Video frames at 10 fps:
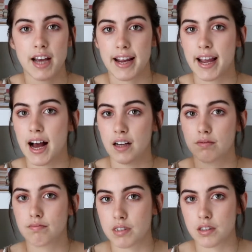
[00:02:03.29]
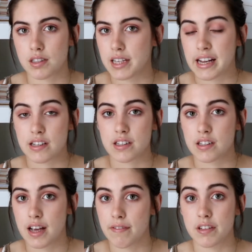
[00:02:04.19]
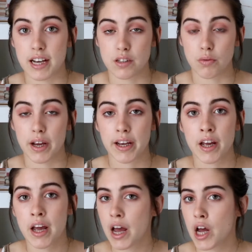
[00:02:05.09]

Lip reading: takeout 6 to 7 days a week,